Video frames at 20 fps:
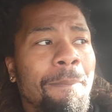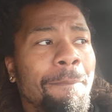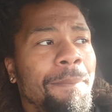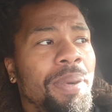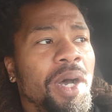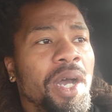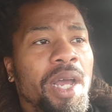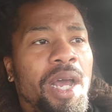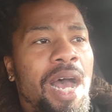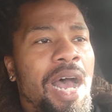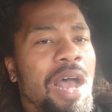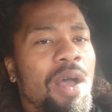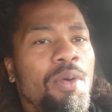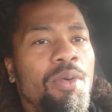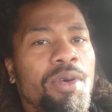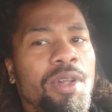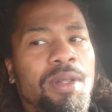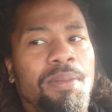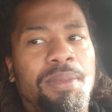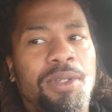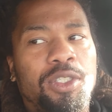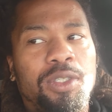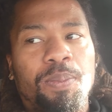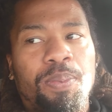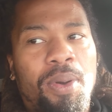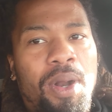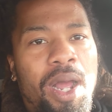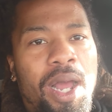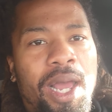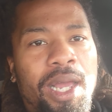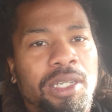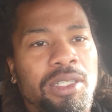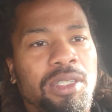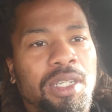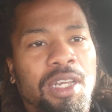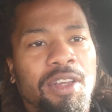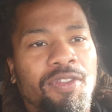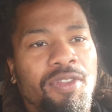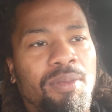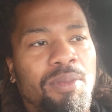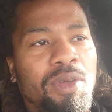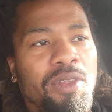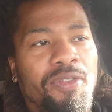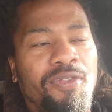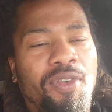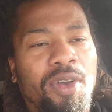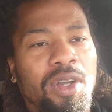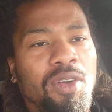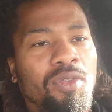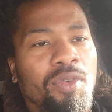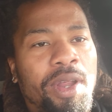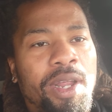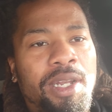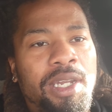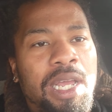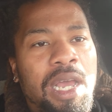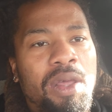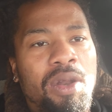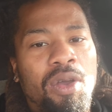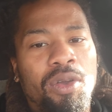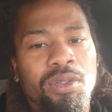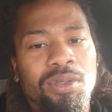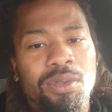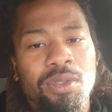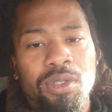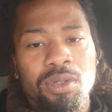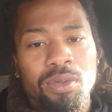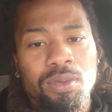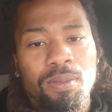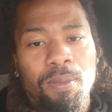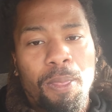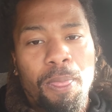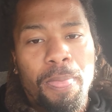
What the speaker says: But I wouldn't be surprised if a motherfucker ran down on you soon.